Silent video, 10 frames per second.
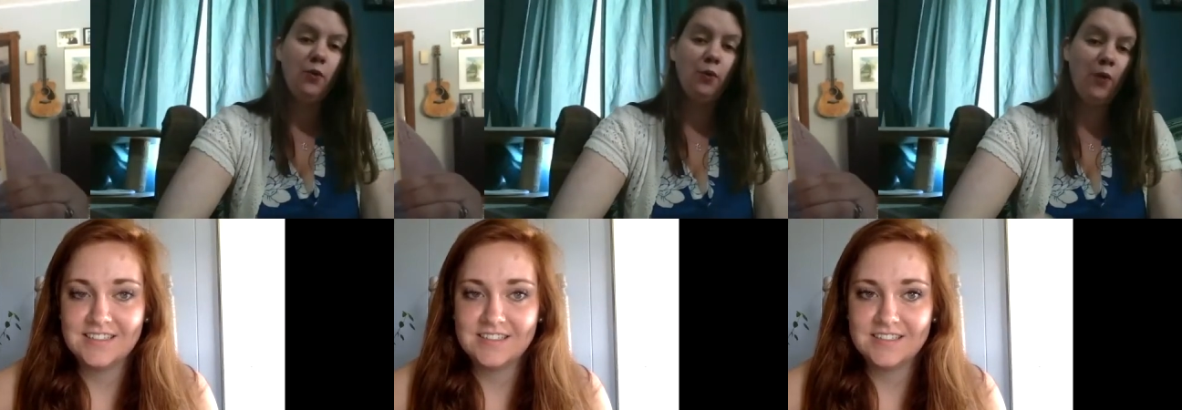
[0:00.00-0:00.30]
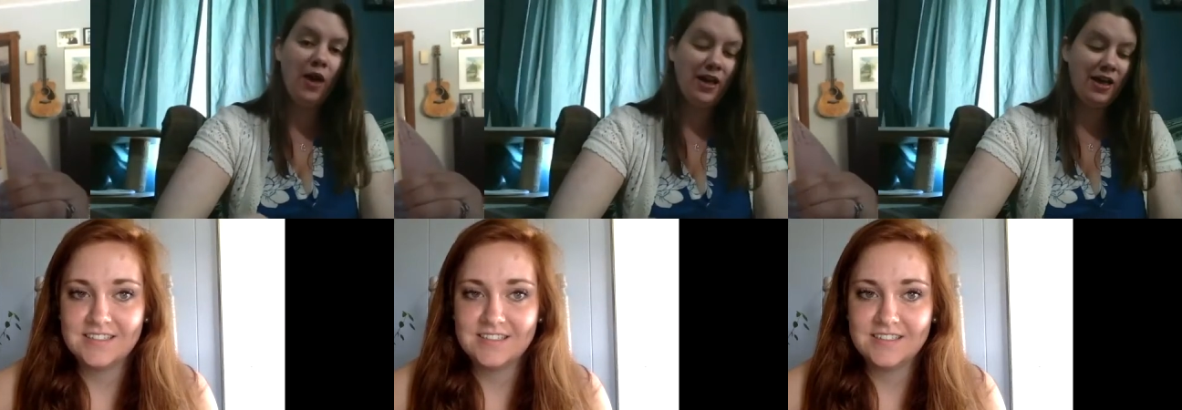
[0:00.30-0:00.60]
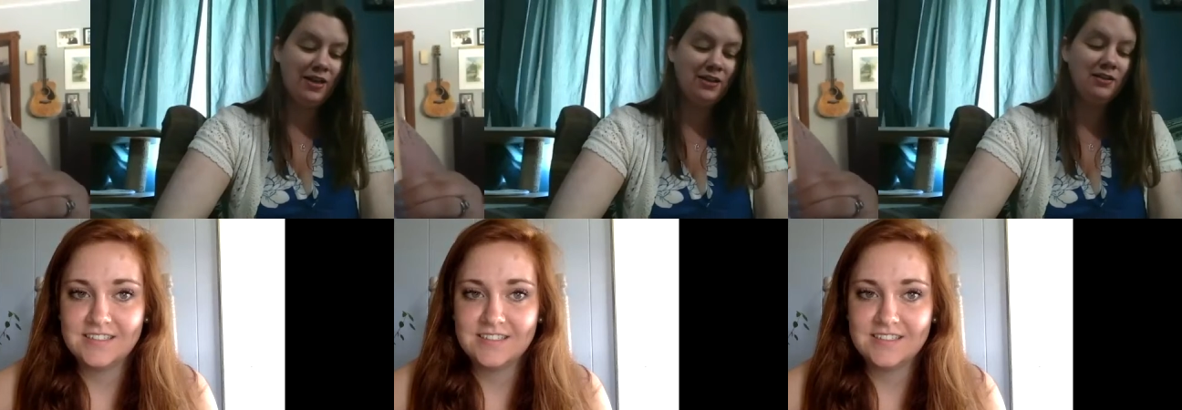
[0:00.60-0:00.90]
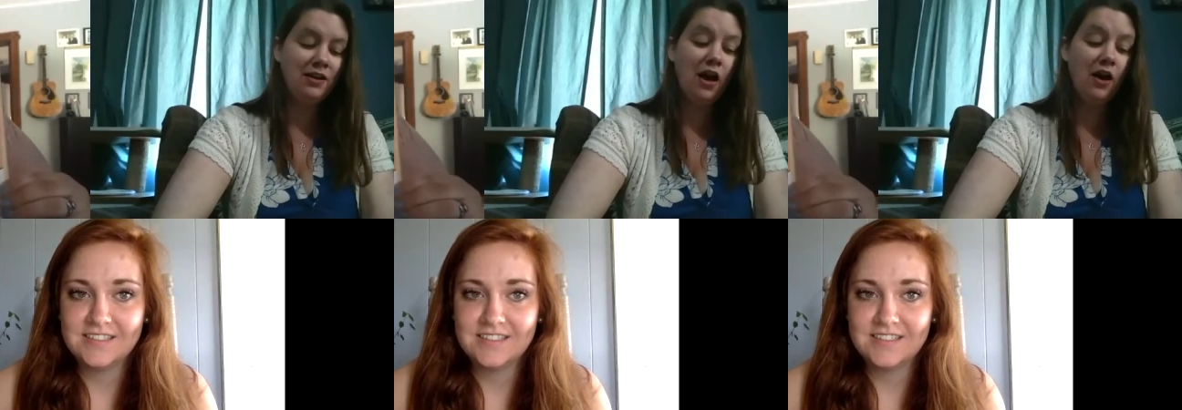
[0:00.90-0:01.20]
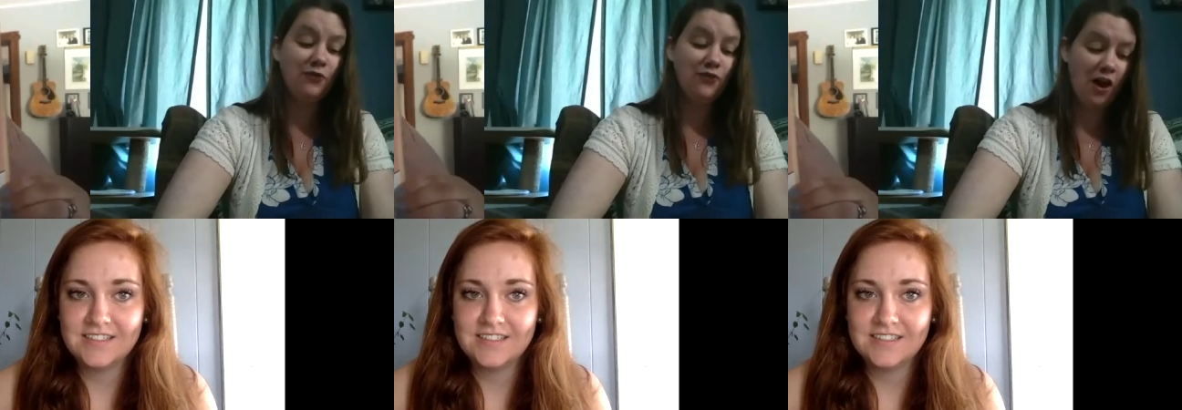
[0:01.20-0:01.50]
Speaker 1: when
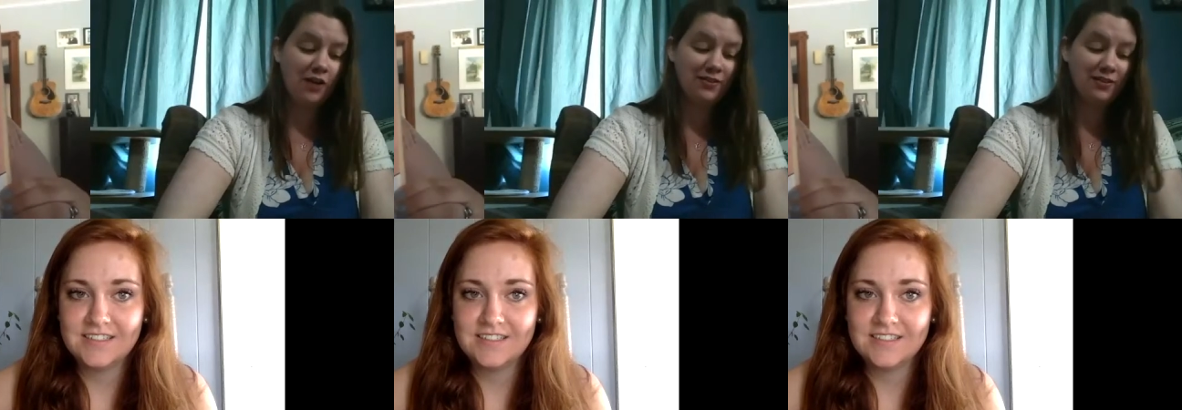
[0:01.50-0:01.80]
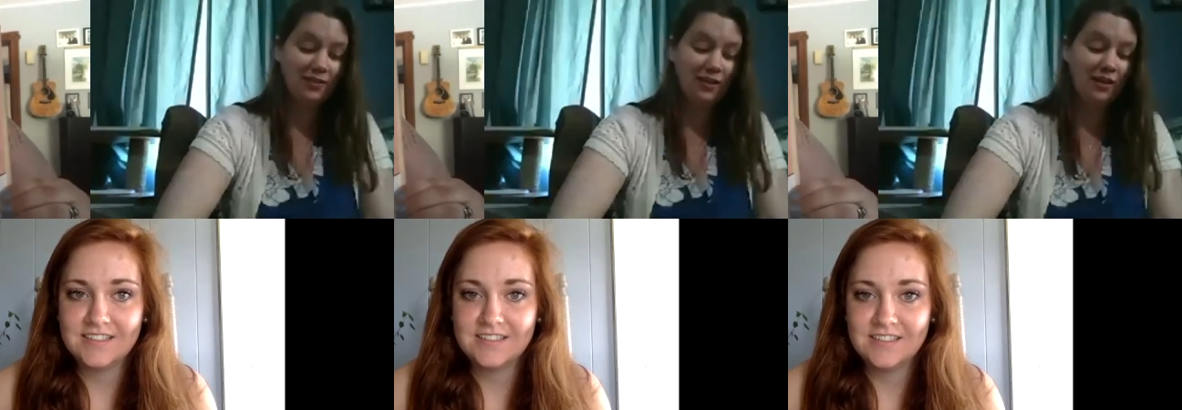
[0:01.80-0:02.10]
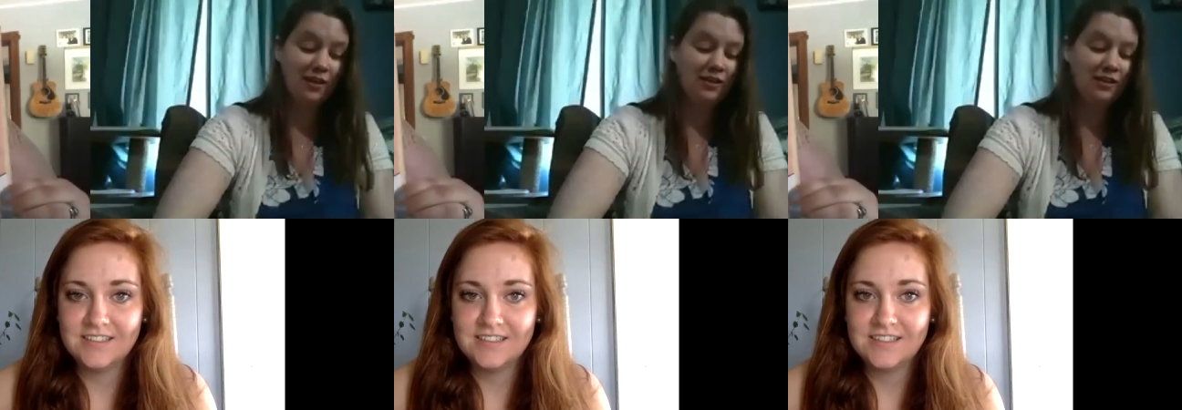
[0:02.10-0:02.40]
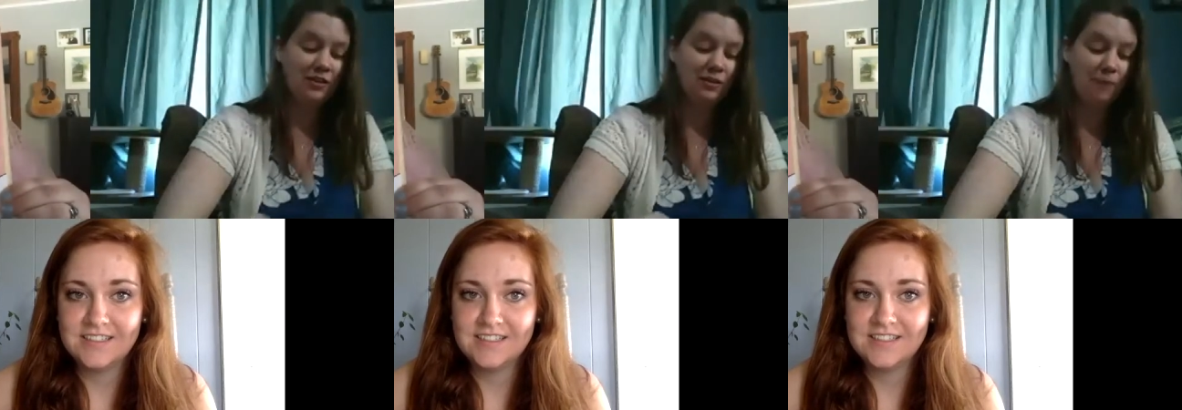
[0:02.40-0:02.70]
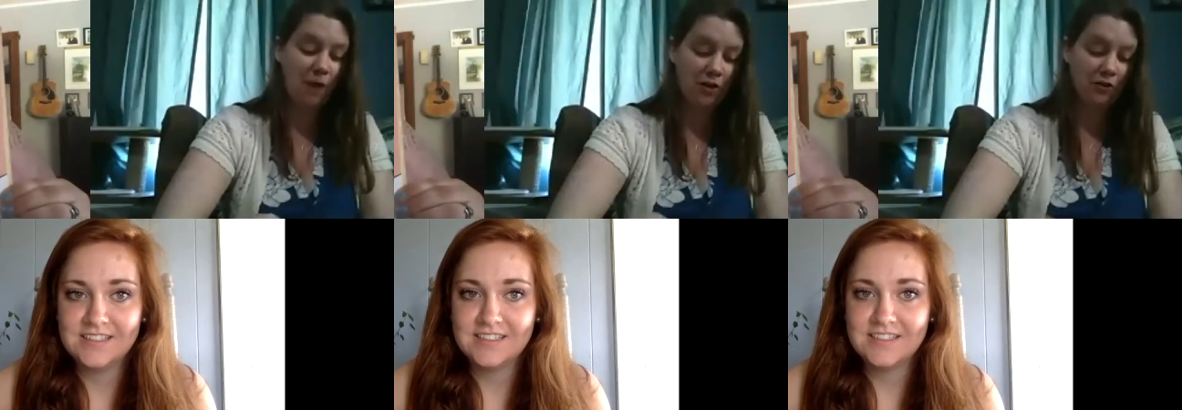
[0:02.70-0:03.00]
a fox is in the
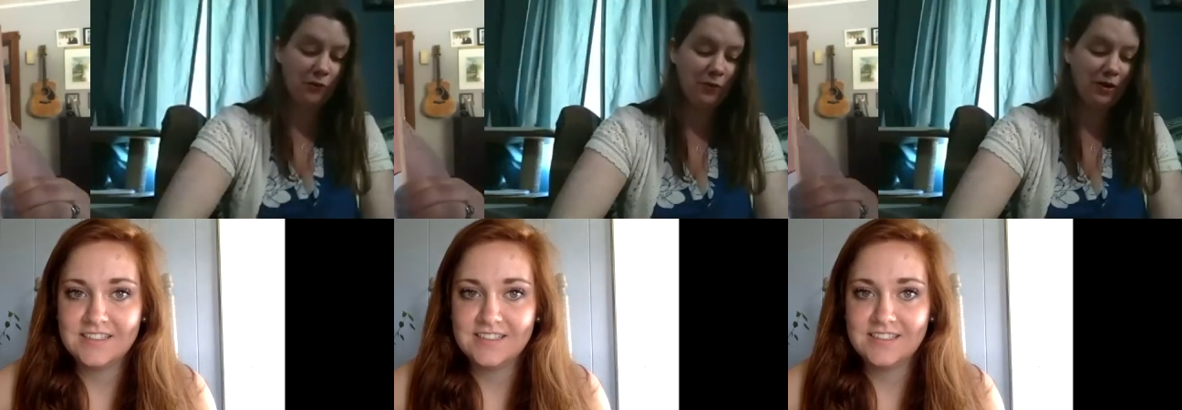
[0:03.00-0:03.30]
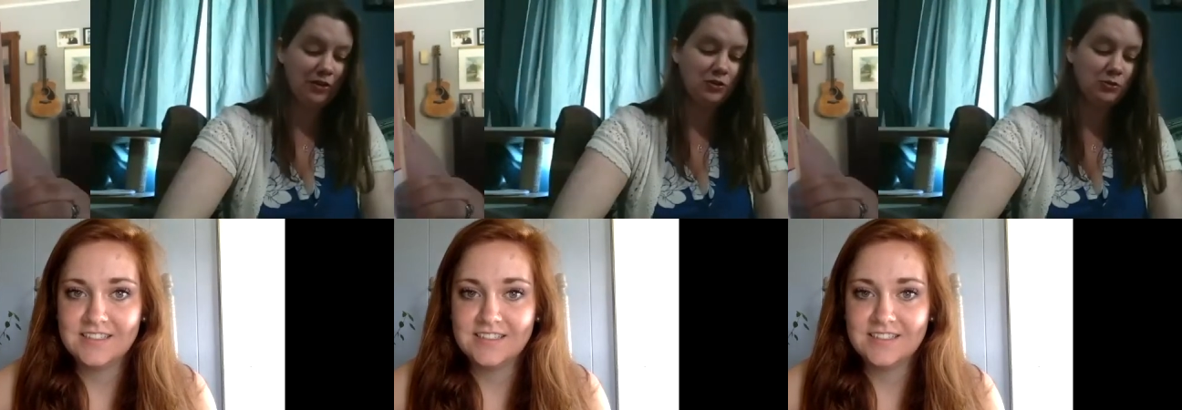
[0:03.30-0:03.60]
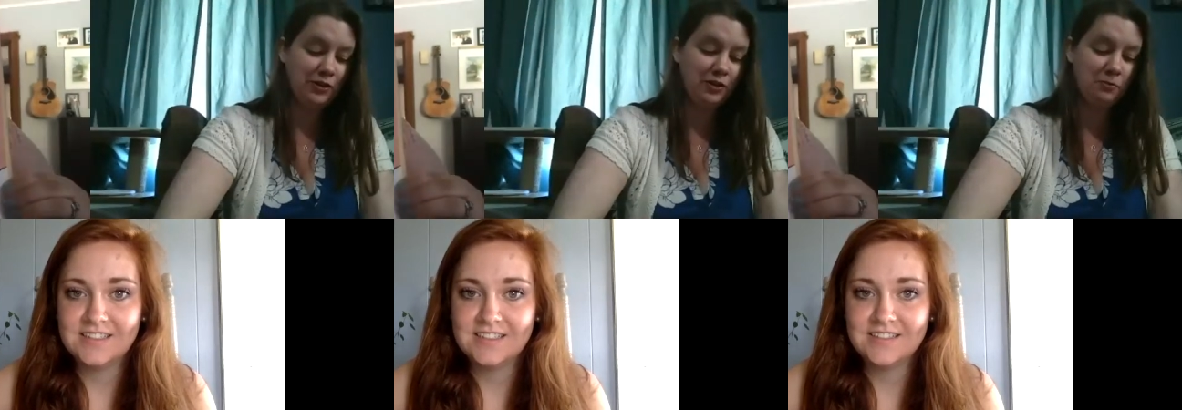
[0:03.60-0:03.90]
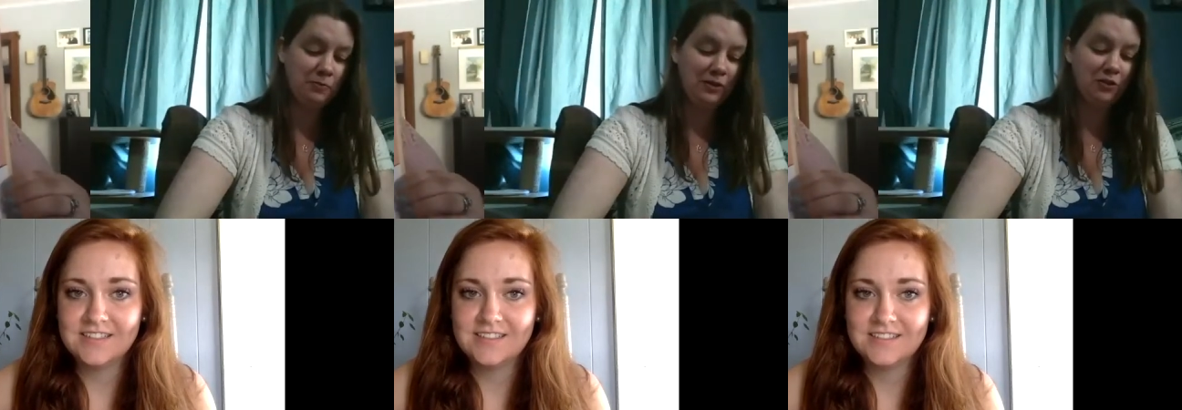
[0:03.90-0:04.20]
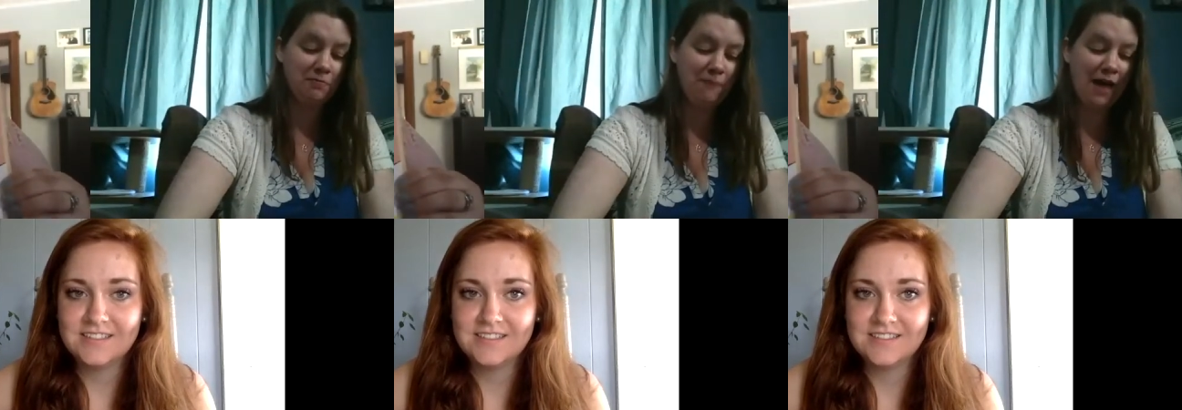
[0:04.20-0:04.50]
bottle where the Tweedle
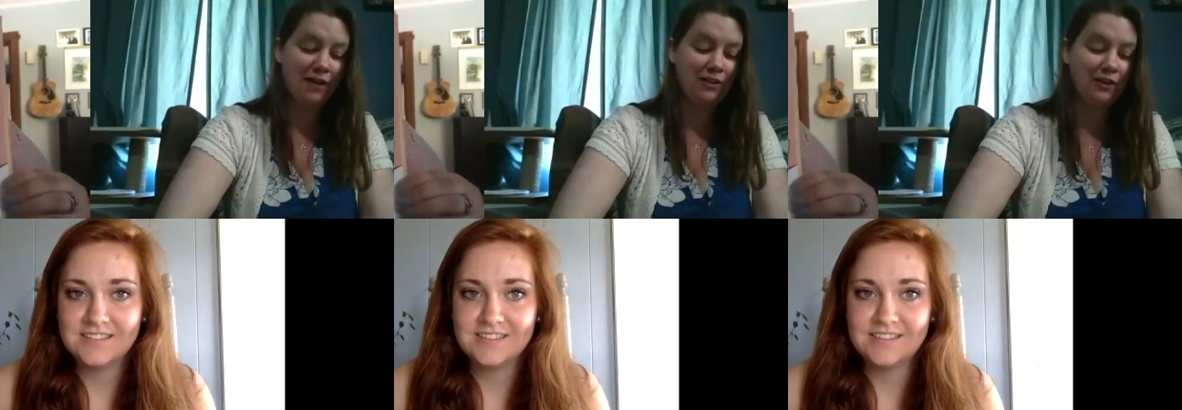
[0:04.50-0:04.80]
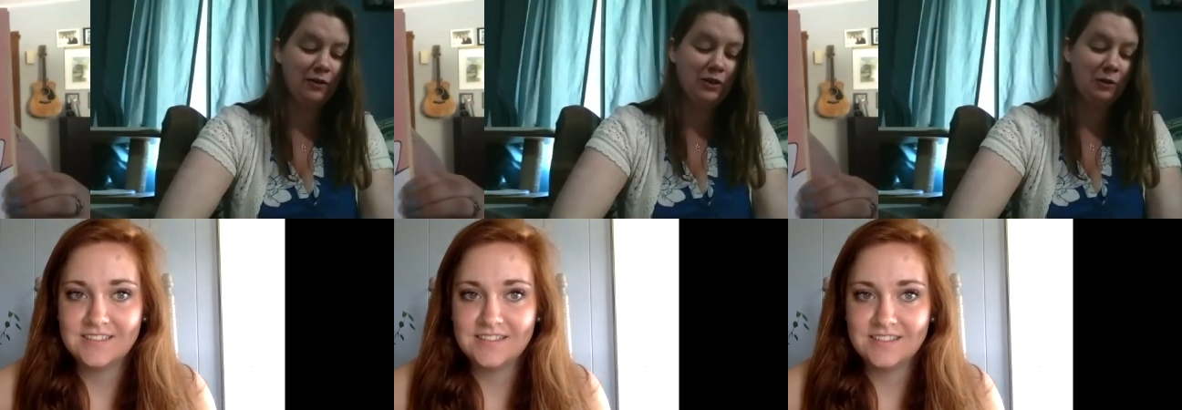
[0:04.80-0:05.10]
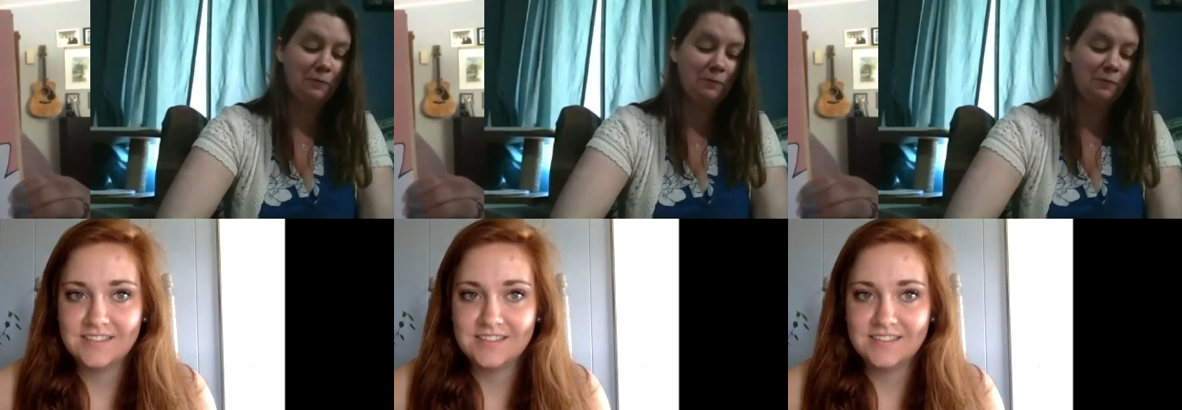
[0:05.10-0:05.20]
Beetles battle, if their